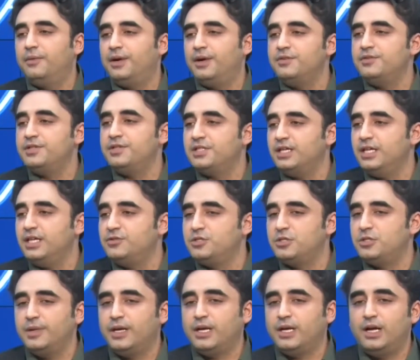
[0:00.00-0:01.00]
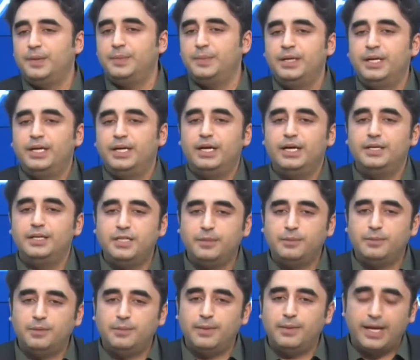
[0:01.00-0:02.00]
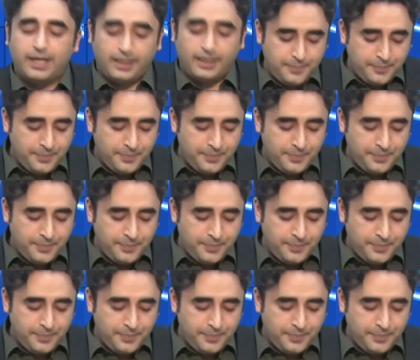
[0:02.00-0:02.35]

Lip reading: one receives to become a diplomat